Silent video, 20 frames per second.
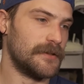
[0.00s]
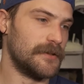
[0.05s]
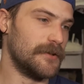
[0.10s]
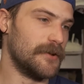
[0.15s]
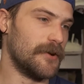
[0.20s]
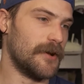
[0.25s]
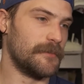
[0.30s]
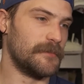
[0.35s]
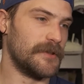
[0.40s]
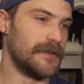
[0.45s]
you
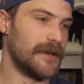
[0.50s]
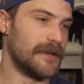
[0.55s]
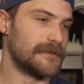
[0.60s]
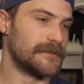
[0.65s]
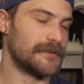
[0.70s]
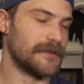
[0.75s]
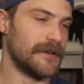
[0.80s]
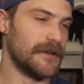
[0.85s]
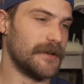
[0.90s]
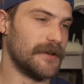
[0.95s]
know, I mean,
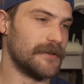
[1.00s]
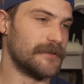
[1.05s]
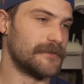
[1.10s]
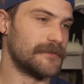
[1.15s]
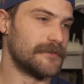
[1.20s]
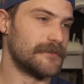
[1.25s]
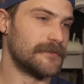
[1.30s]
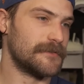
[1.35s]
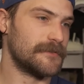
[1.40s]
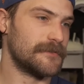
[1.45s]
that's
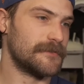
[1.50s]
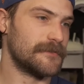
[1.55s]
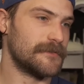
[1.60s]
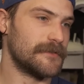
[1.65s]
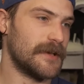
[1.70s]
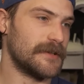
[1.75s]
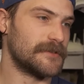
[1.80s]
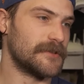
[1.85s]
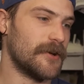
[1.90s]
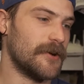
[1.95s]

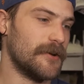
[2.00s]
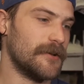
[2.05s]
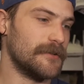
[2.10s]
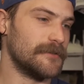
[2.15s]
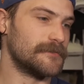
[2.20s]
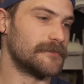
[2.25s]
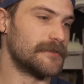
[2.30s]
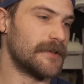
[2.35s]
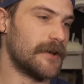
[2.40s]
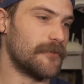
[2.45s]

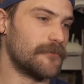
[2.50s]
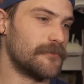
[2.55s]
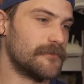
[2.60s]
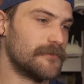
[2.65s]
all that,